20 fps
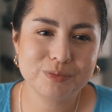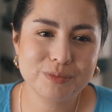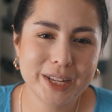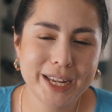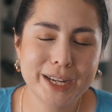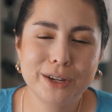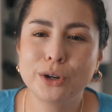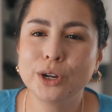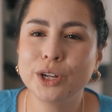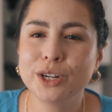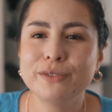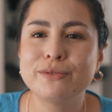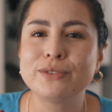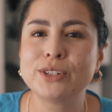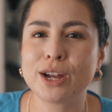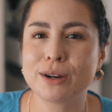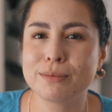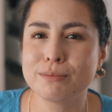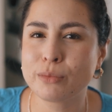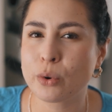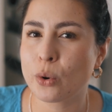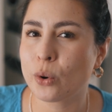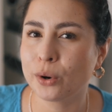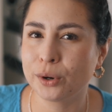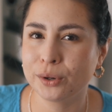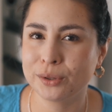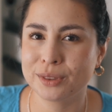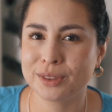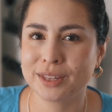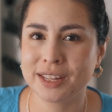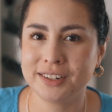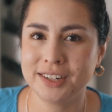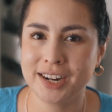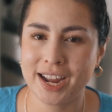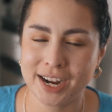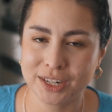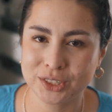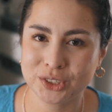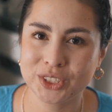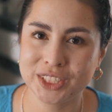it could have done more than it
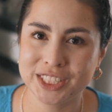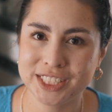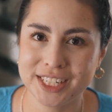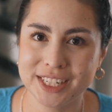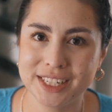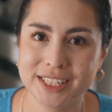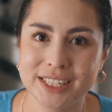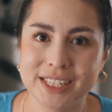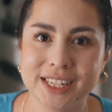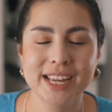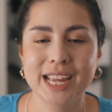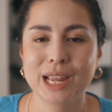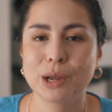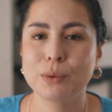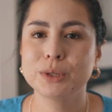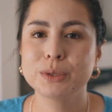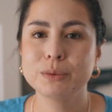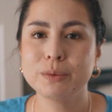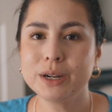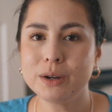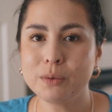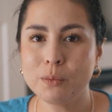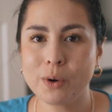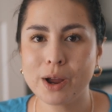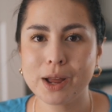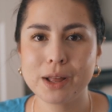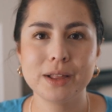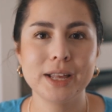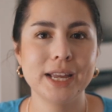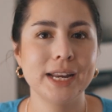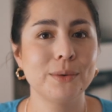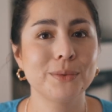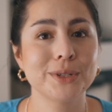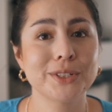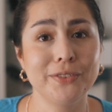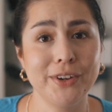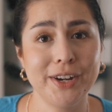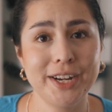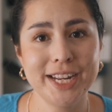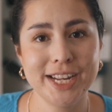actually did. It was written well and it was
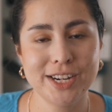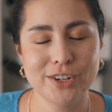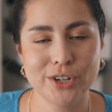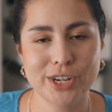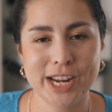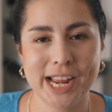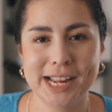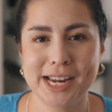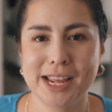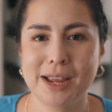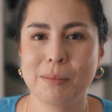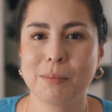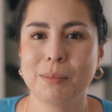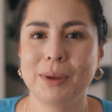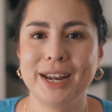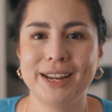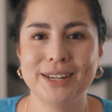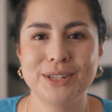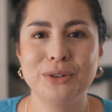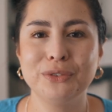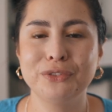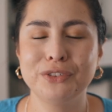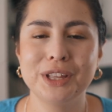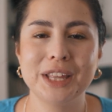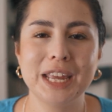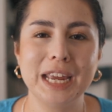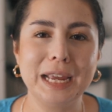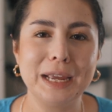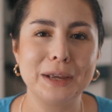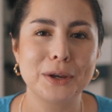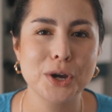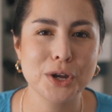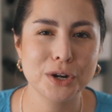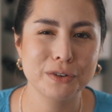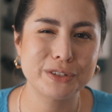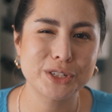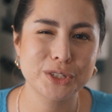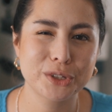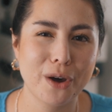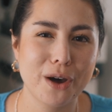very entertaining, but I do feel like it could
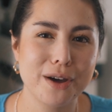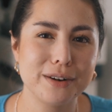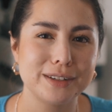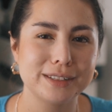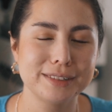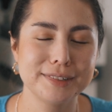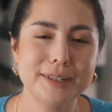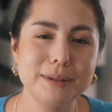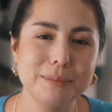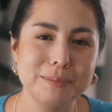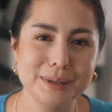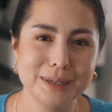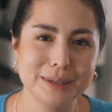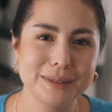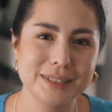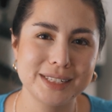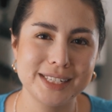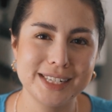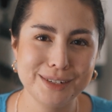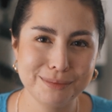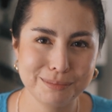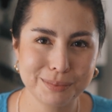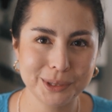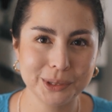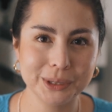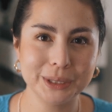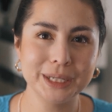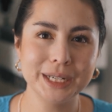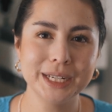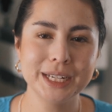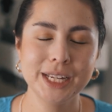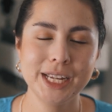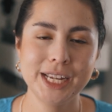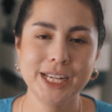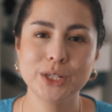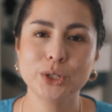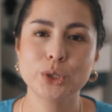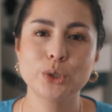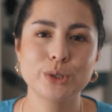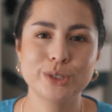have just gone a little bit deeper
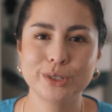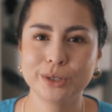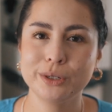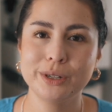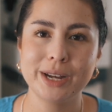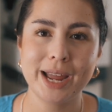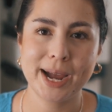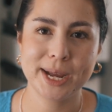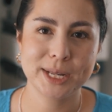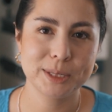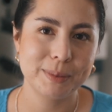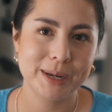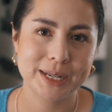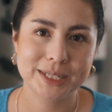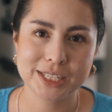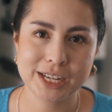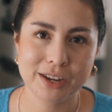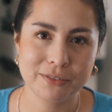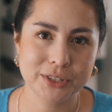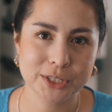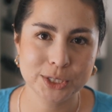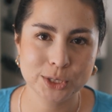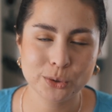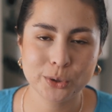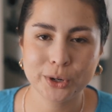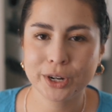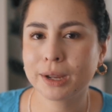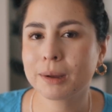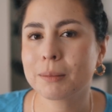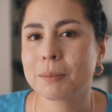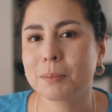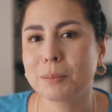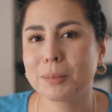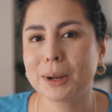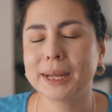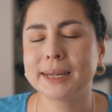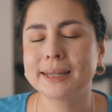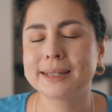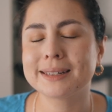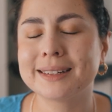into certain aspects of the story,
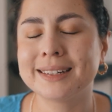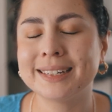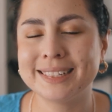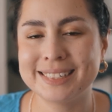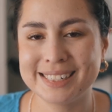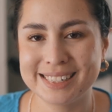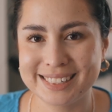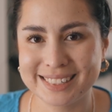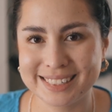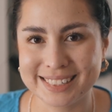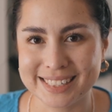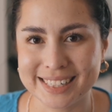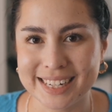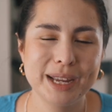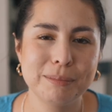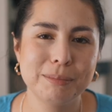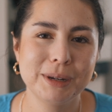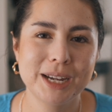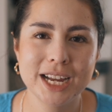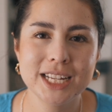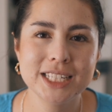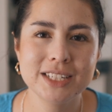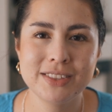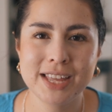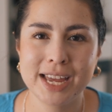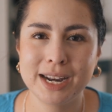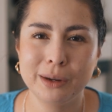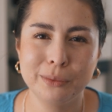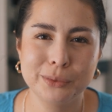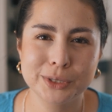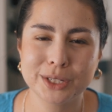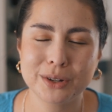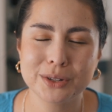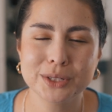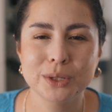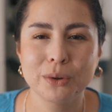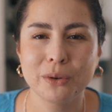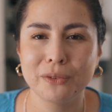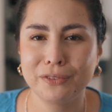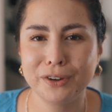but it didn't. And because of that, it was
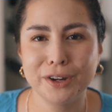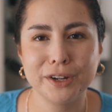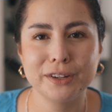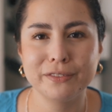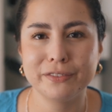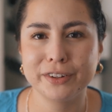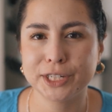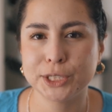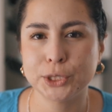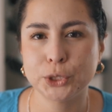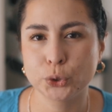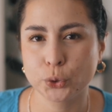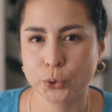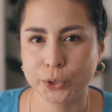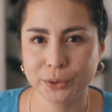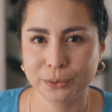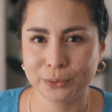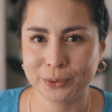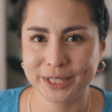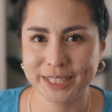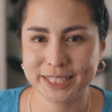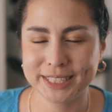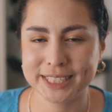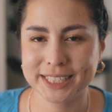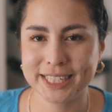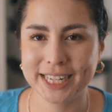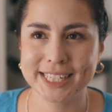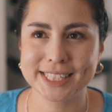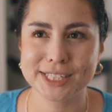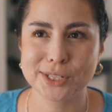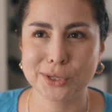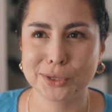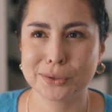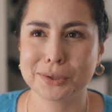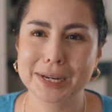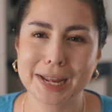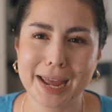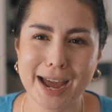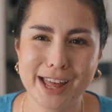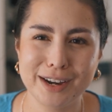also a very short read. And so you
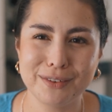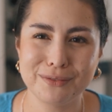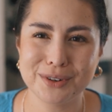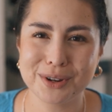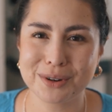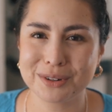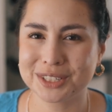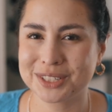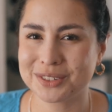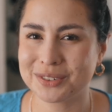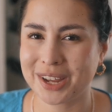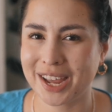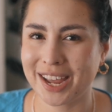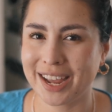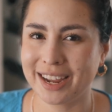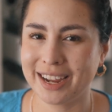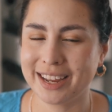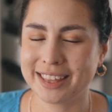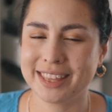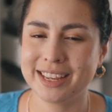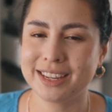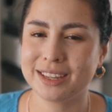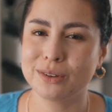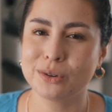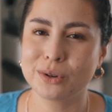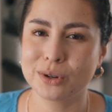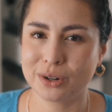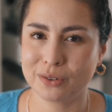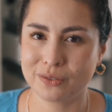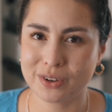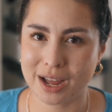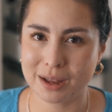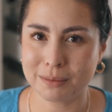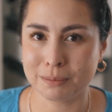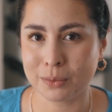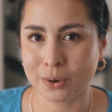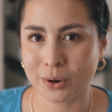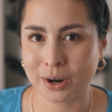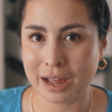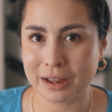could kind of notice, okay, I think you could have
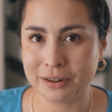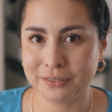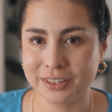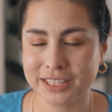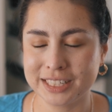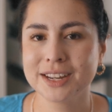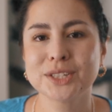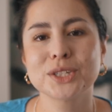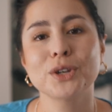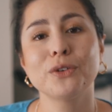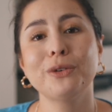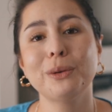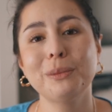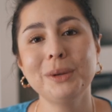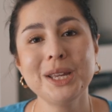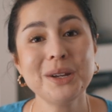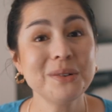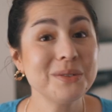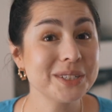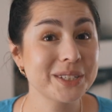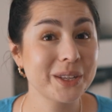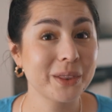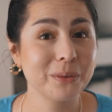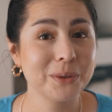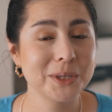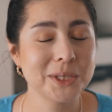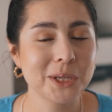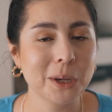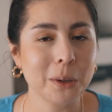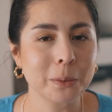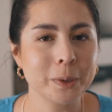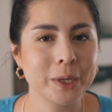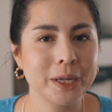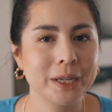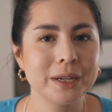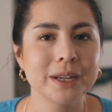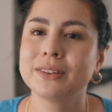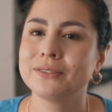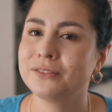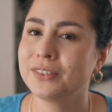gotten more out of it. So for me, it was a 3-star
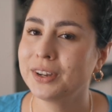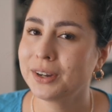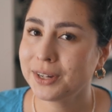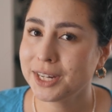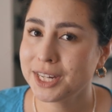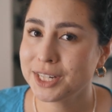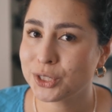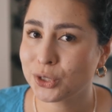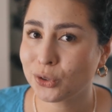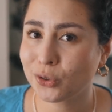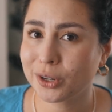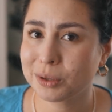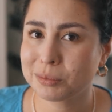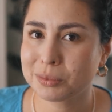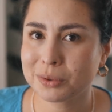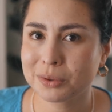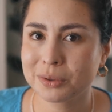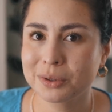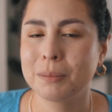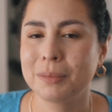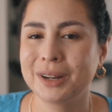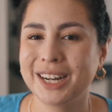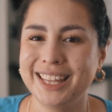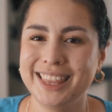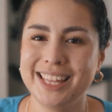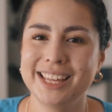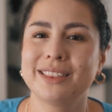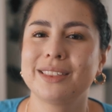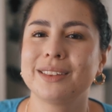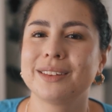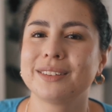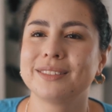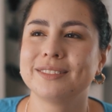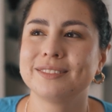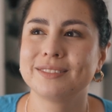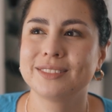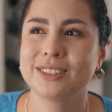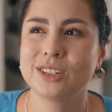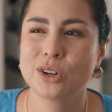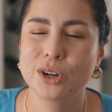read, very enjoyable, but I think
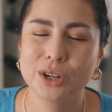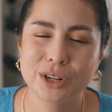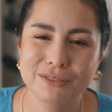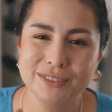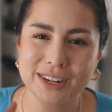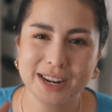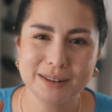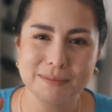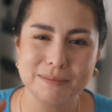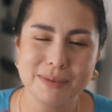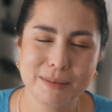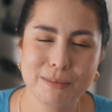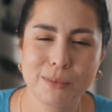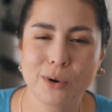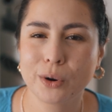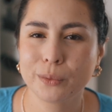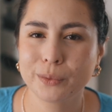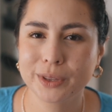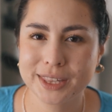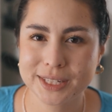you could have done a bit more with